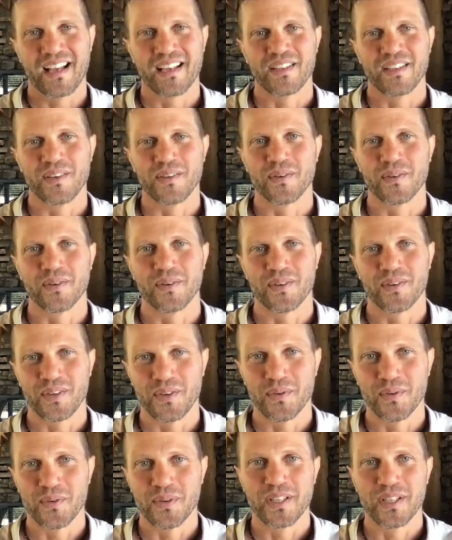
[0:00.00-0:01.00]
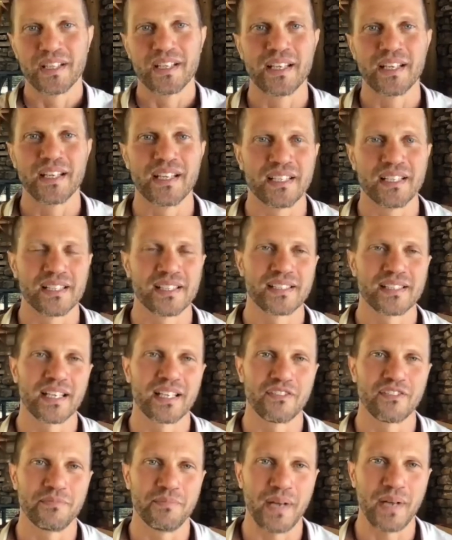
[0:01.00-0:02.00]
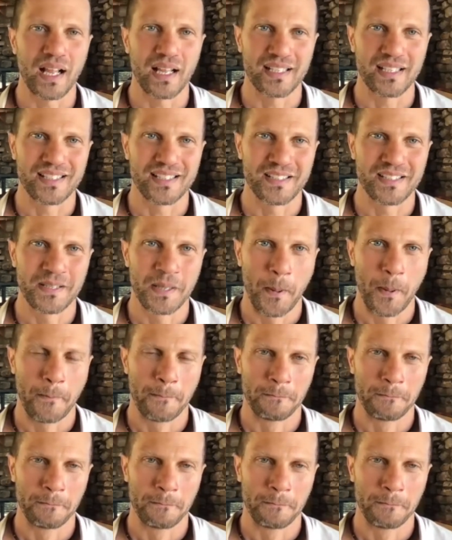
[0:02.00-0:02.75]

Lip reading: you're really in a state of balance.